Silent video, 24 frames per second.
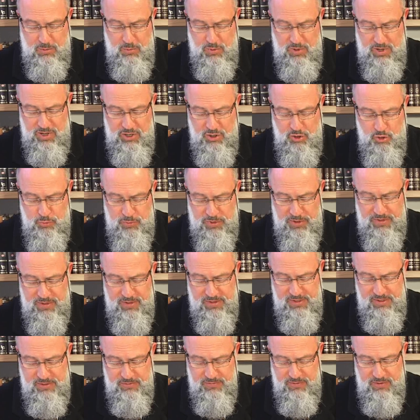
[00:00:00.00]
Wahayu
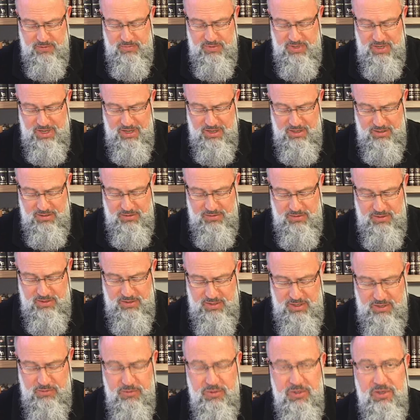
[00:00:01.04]
mitasafim yahad,
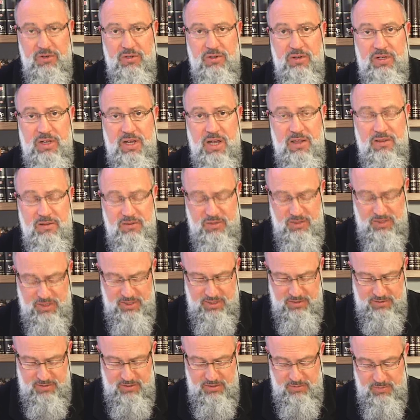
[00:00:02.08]
and they would gather
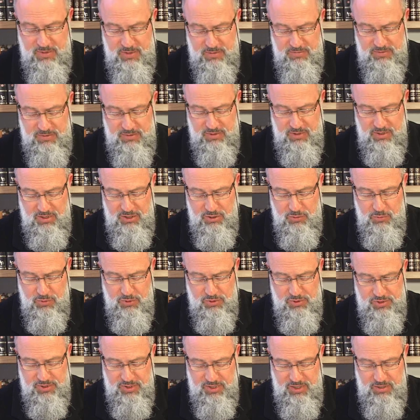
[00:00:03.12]
together in the Beit Midrash,
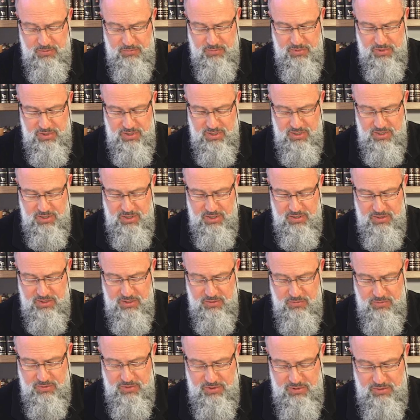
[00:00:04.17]
wa'osakim b'chach, and
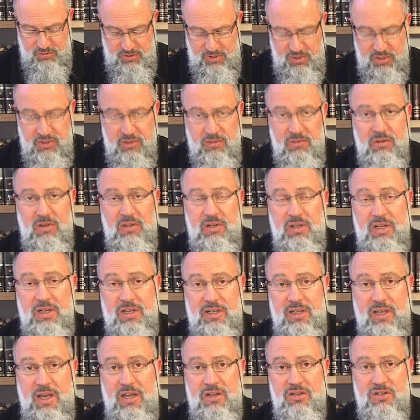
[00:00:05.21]
they would
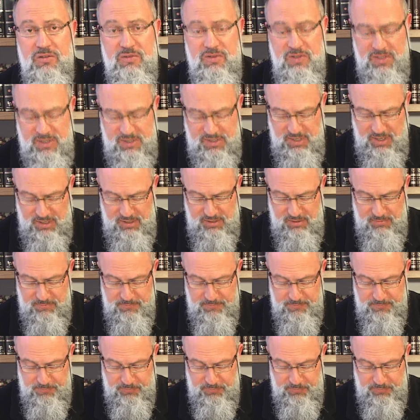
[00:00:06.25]
engage in this study.